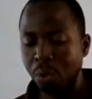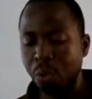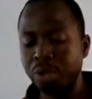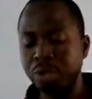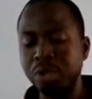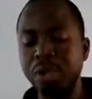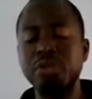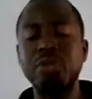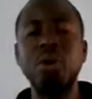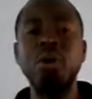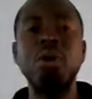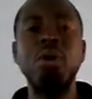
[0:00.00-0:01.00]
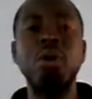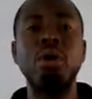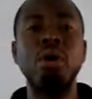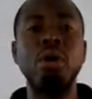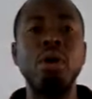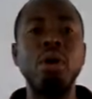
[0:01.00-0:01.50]
we should also
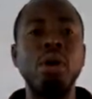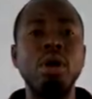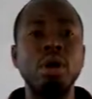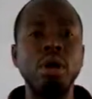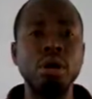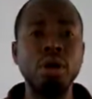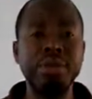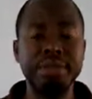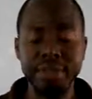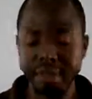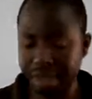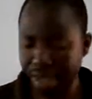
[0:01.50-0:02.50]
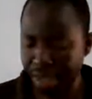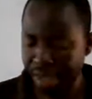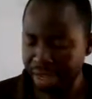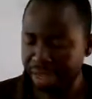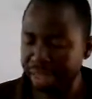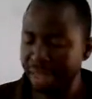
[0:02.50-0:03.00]
consider
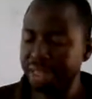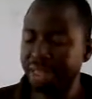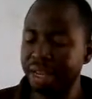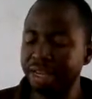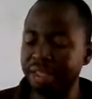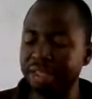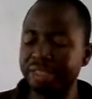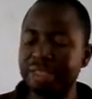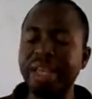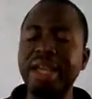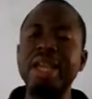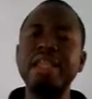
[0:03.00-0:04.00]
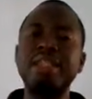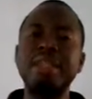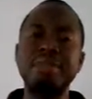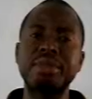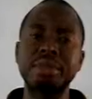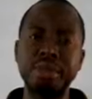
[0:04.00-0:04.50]
the knowledge and
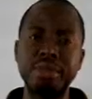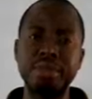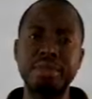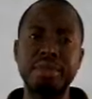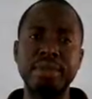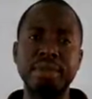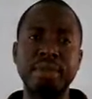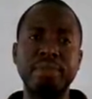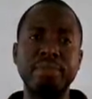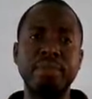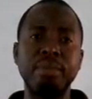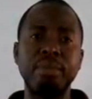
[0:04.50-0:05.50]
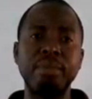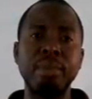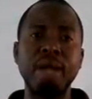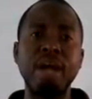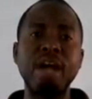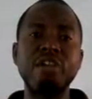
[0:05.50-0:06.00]
the skills.
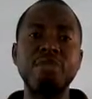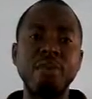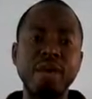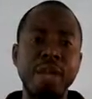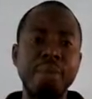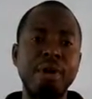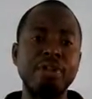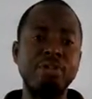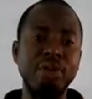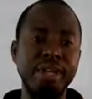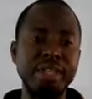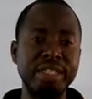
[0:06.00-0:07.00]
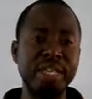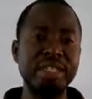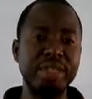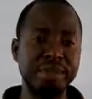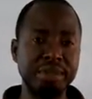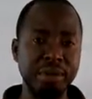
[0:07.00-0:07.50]
I spoke about knowledge and
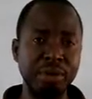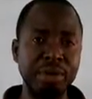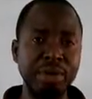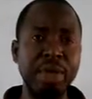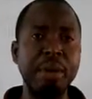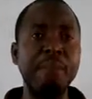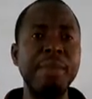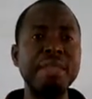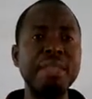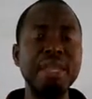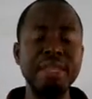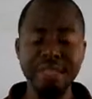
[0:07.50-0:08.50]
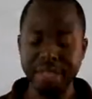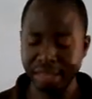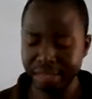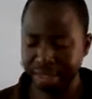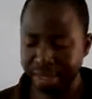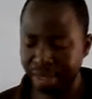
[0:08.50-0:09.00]
the skills, but in
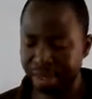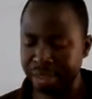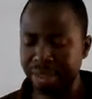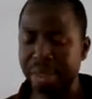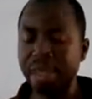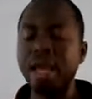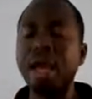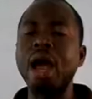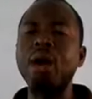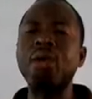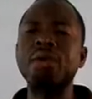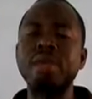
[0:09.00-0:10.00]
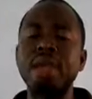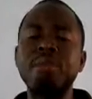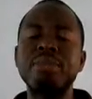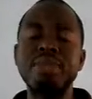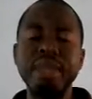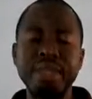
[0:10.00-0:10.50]
this case,
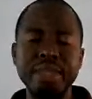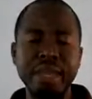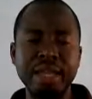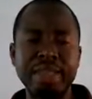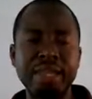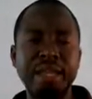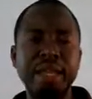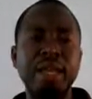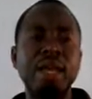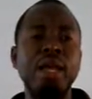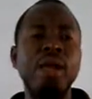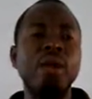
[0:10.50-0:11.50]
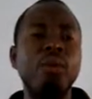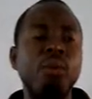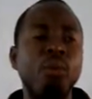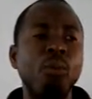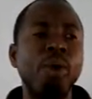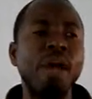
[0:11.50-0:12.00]
I'm saying that
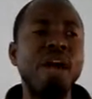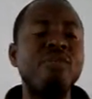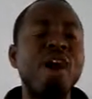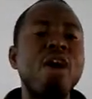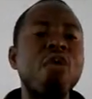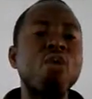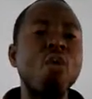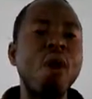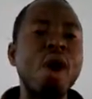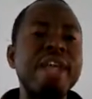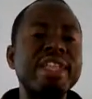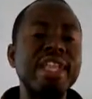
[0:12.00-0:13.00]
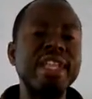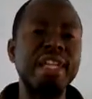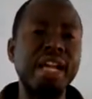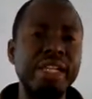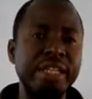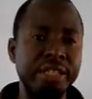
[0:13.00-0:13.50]
we have acquired the
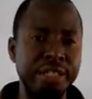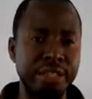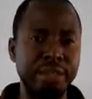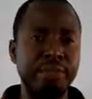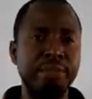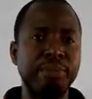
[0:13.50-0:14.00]
knowledge